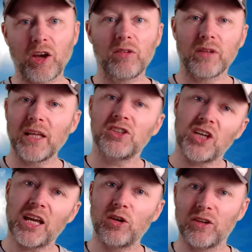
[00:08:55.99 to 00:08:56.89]
and then check
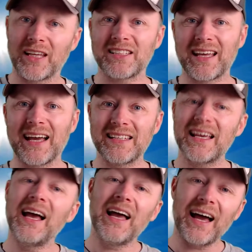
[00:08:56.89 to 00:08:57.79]
out this guy's
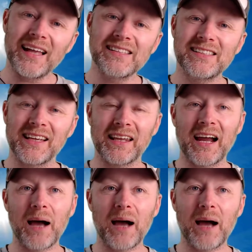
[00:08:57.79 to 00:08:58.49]
Instagram.